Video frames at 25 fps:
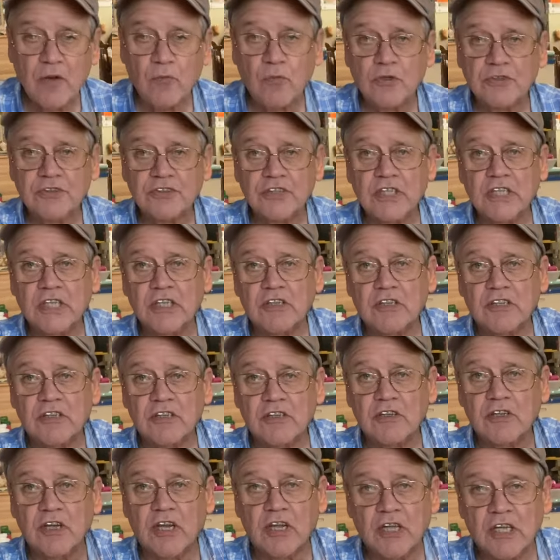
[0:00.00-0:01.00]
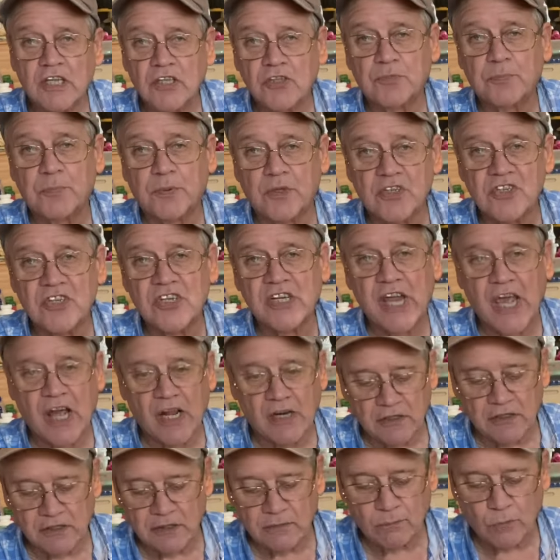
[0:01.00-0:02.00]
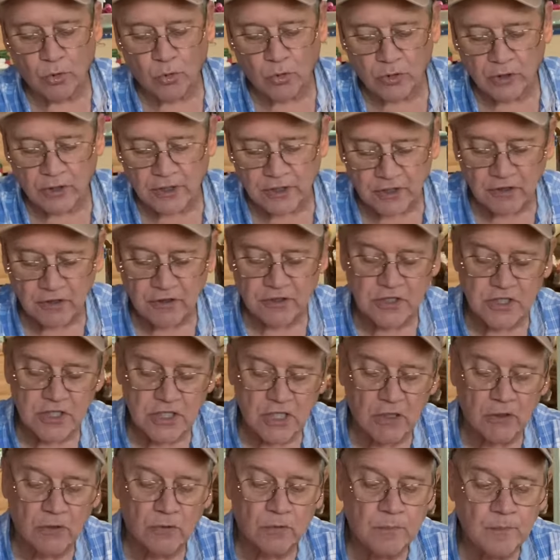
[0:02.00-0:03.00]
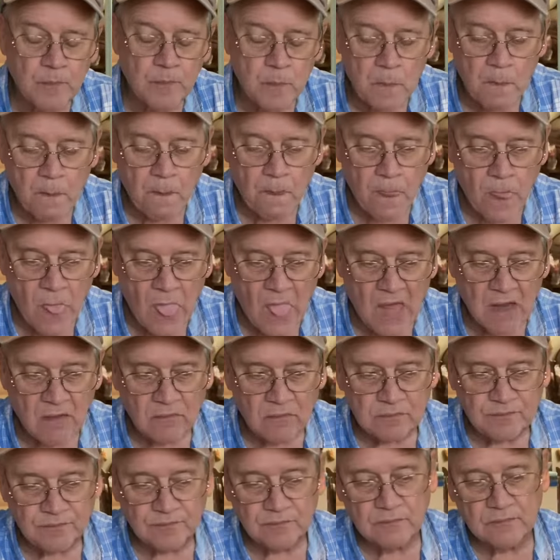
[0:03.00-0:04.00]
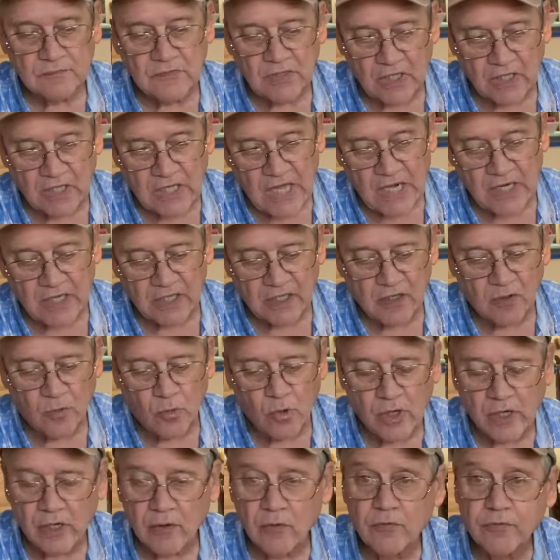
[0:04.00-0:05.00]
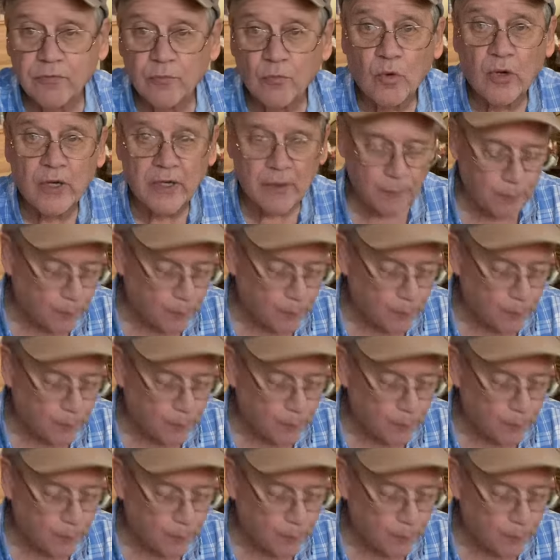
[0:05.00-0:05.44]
once he gets his personality more into the show, he kind of get away from the way